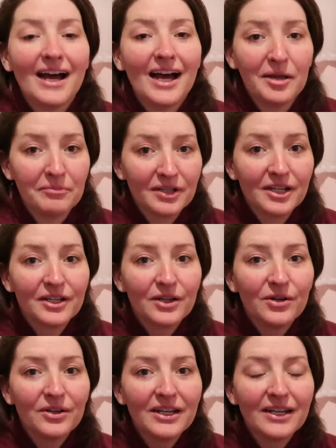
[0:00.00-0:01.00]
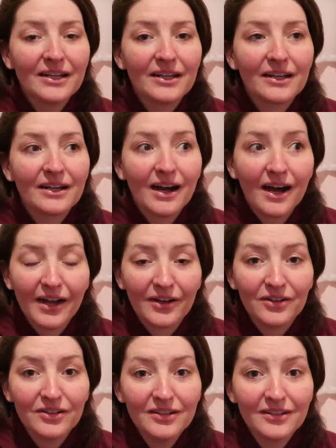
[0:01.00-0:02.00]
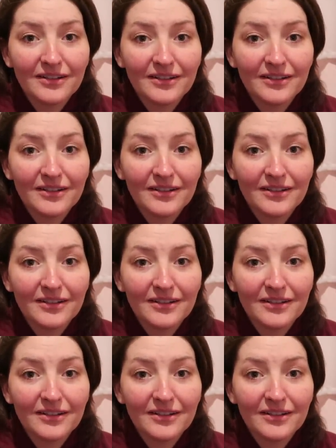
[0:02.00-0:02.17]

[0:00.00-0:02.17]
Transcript: I'm gonna go get Kyle